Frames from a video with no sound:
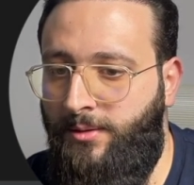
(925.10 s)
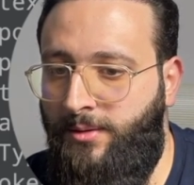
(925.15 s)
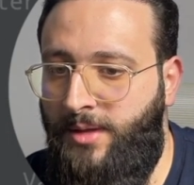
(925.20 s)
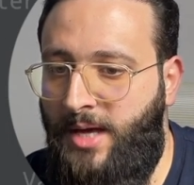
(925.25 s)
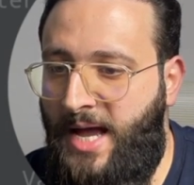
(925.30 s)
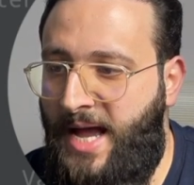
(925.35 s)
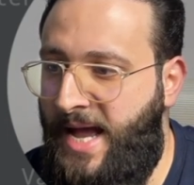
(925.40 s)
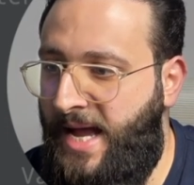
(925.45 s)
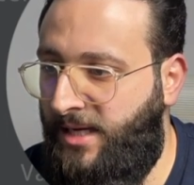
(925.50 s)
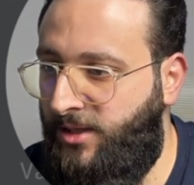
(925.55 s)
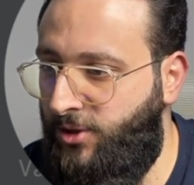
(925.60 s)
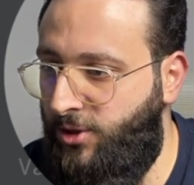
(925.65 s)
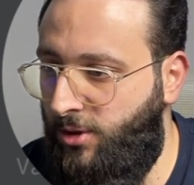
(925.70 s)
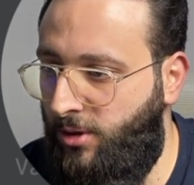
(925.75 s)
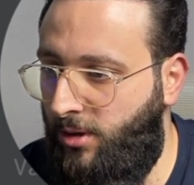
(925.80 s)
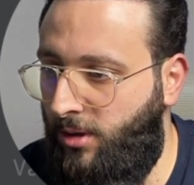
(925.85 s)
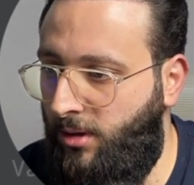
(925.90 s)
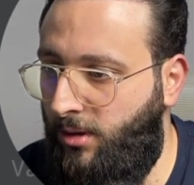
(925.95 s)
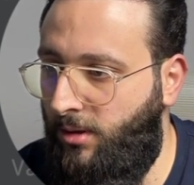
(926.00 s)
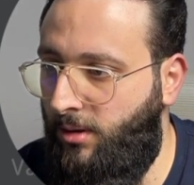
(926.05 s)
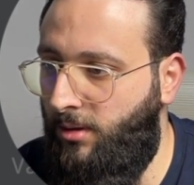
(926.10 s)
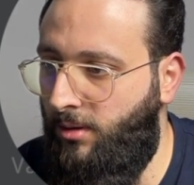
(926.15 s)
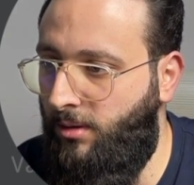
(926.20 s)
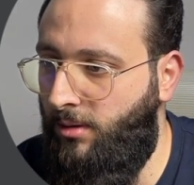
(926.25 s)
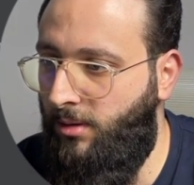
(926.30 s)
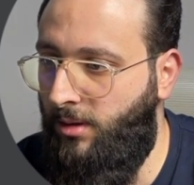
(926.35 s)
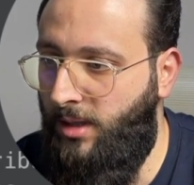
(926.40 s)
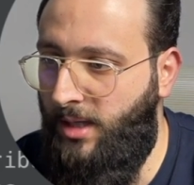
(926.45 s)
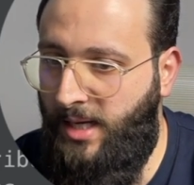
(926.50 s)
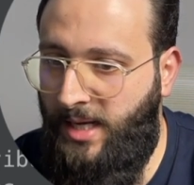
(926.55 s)
the actual
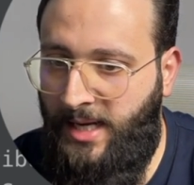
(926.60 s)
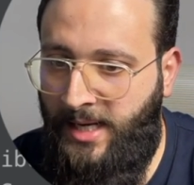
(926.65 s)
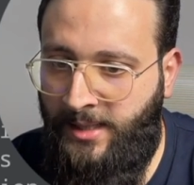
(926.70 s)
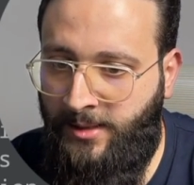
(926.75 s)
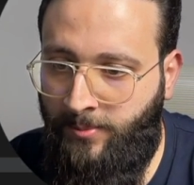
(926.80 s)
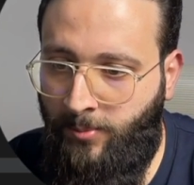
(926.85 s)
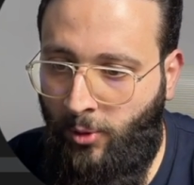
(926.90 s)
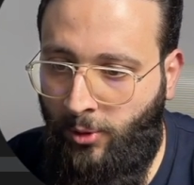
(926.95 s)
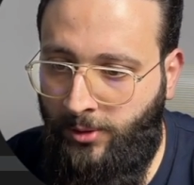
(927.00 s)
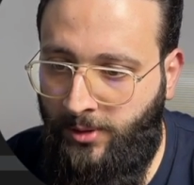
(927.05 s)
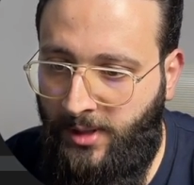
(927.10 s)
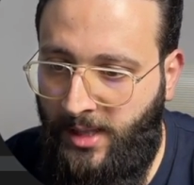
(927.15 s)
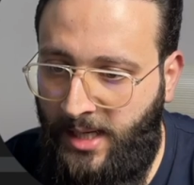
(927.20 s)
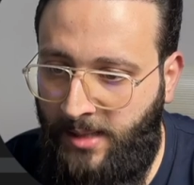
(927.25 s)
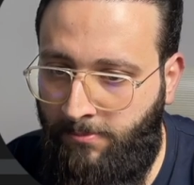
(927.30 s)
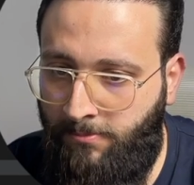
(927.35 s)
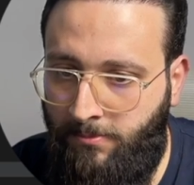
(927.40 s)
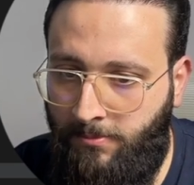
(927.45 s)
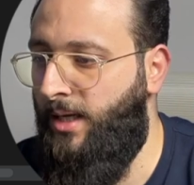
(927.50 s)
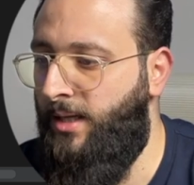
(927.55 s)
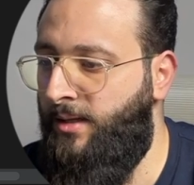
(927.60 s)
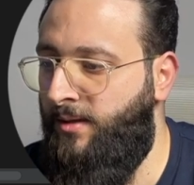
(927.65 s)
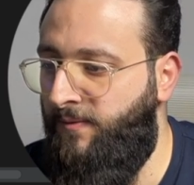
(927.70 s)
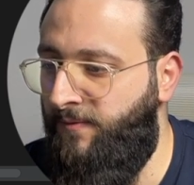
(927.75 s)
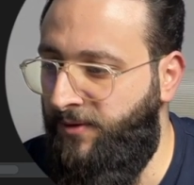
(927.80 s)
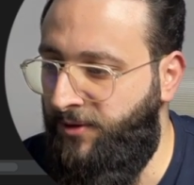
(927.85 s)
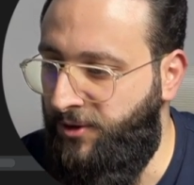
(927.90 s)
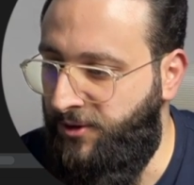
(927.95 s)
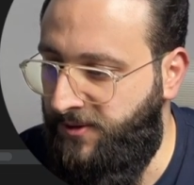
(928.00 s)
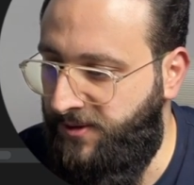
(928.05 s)
endpoint name. And
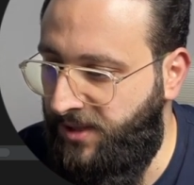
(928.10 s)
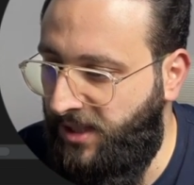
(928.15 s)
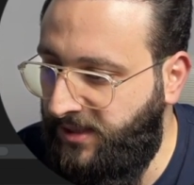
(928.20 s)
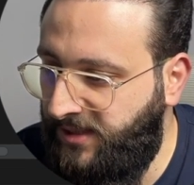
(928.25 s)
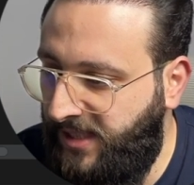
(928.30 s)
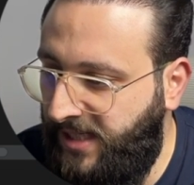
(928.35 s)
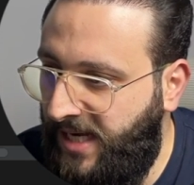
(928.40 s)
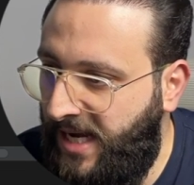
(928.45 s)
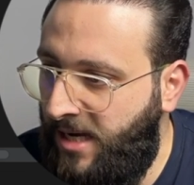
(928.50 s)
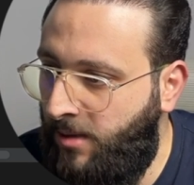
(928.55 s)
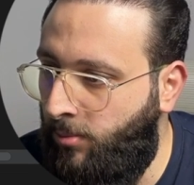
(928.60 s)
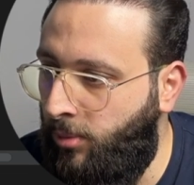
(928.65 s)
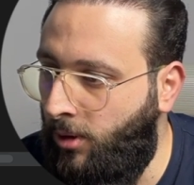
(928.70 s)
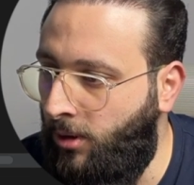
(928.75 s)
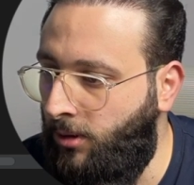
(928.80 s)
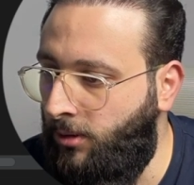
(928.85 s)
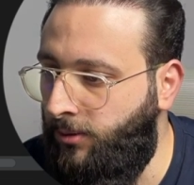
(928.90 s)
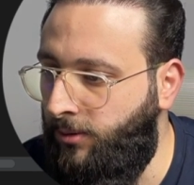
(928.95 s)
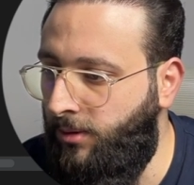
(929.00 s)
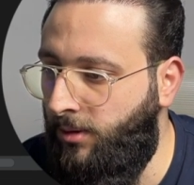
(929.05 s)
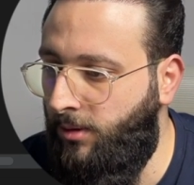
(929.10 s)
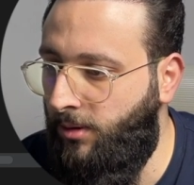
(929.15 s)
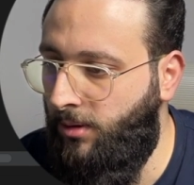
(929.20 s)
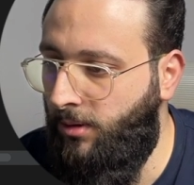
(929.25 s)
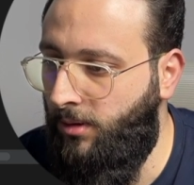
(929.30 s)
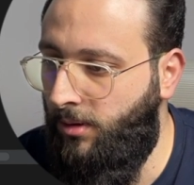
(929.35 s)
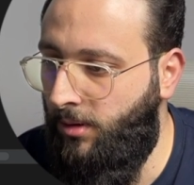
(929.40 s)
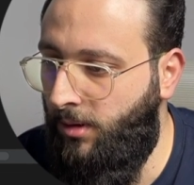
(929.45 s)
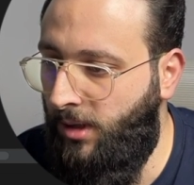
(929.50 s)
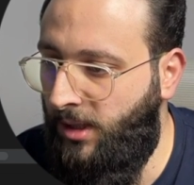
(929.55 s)
if it is not enabled,
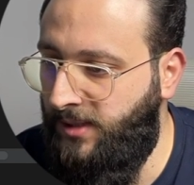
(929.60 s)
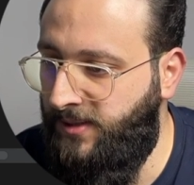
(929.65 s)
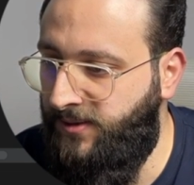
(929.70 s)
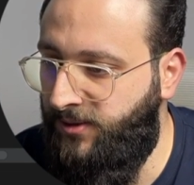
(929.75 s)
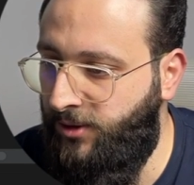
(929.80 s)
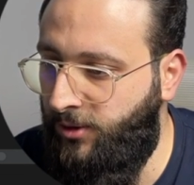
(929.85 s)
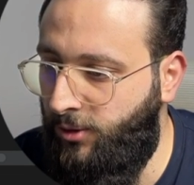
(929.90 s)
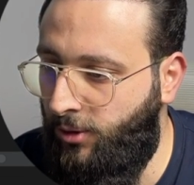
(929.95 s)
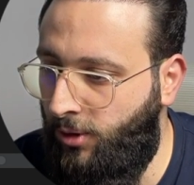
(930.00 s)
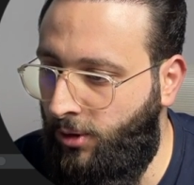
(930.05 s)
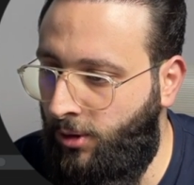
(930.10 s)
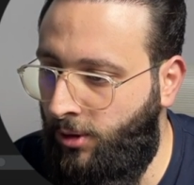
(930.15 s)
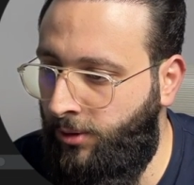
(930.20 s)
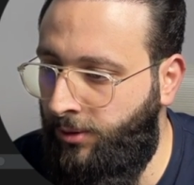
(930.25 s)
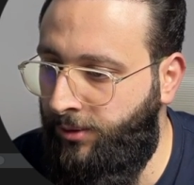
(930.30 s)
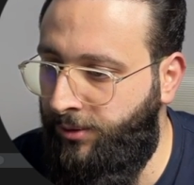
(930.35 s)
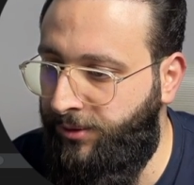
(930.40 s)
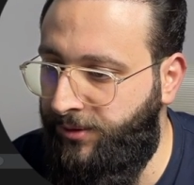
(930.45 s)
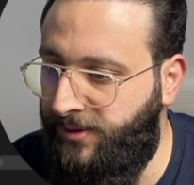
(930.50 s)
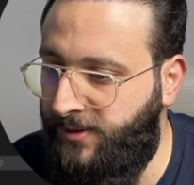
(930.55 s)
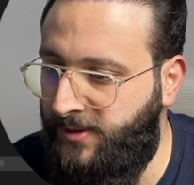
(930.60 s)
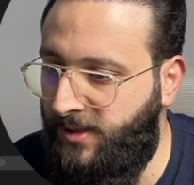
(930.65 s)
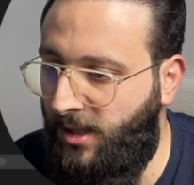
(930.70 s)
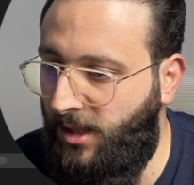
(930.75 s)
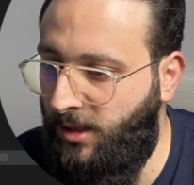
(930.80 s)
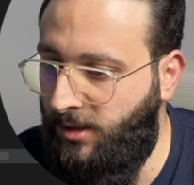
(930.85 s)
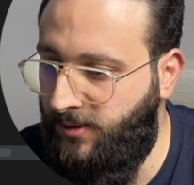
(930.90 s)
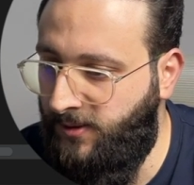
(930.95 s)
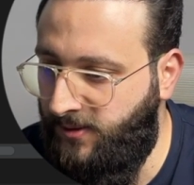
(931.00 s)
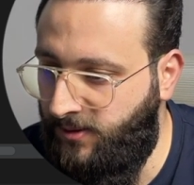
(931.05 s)
let's return
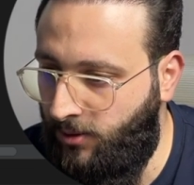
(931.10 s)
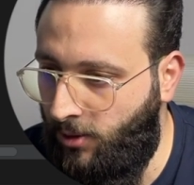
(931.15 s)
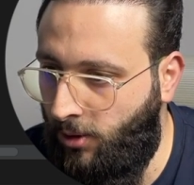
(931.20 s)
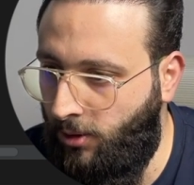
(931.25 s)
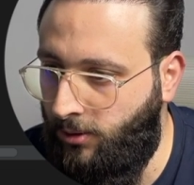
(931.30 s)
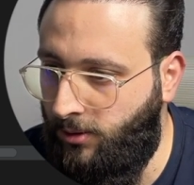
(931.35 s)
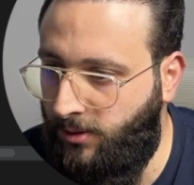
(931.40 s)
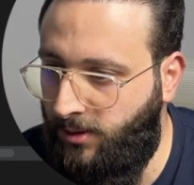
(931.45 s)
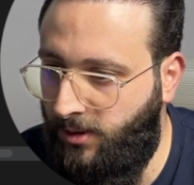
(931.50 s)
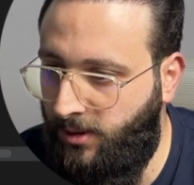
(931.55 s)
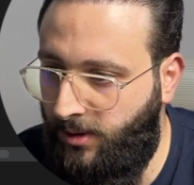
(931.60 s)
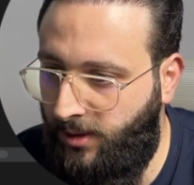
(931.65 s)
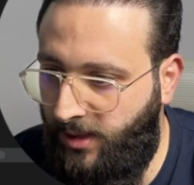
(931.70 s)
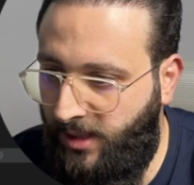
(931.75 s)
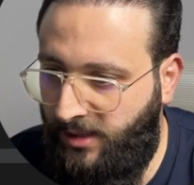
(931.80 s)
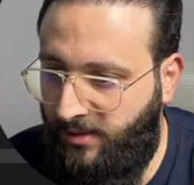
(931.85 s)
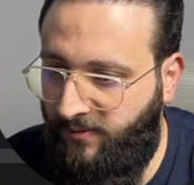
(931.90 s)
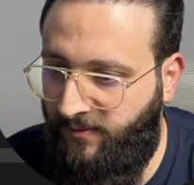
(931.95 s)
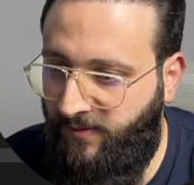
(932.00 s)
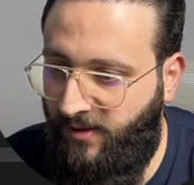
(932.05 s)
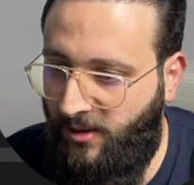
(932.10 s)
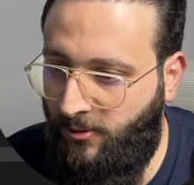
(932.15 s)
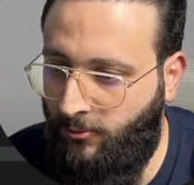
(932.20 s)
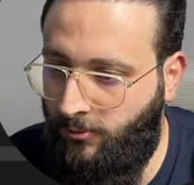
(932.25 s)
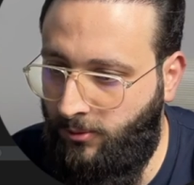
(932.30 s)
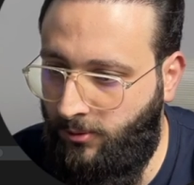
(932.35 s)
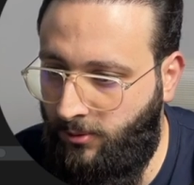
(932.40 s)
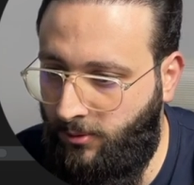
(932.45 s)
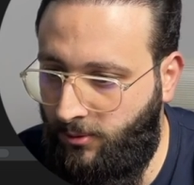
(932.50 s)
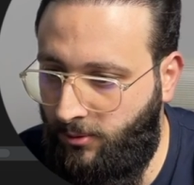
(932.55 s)
results dot not
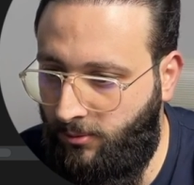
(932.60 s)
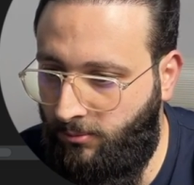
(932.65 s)
found.